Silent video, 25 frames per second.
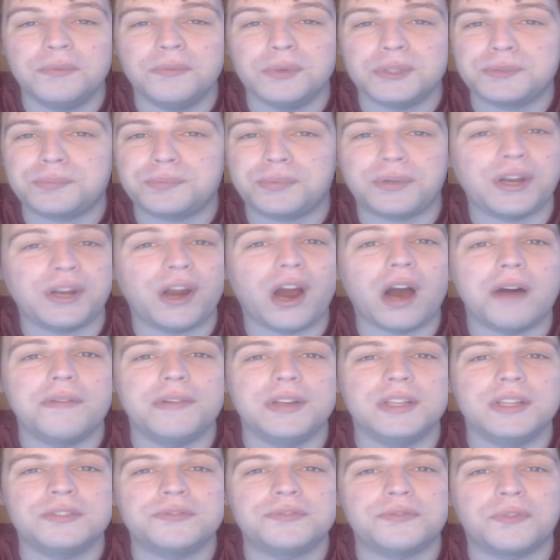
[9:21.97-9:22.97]
Was pretty
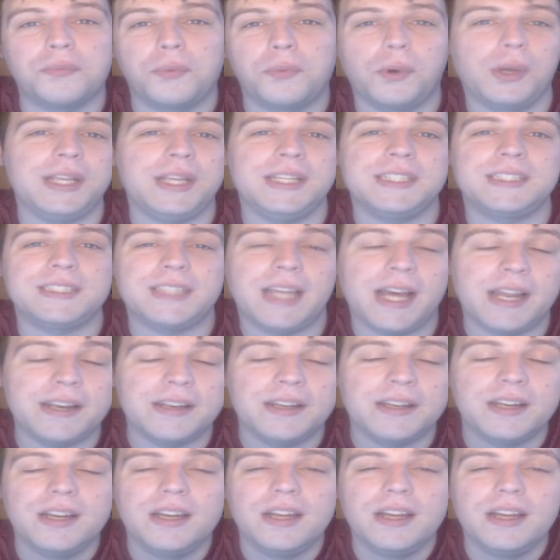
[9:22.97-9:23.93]
obvious from what he said.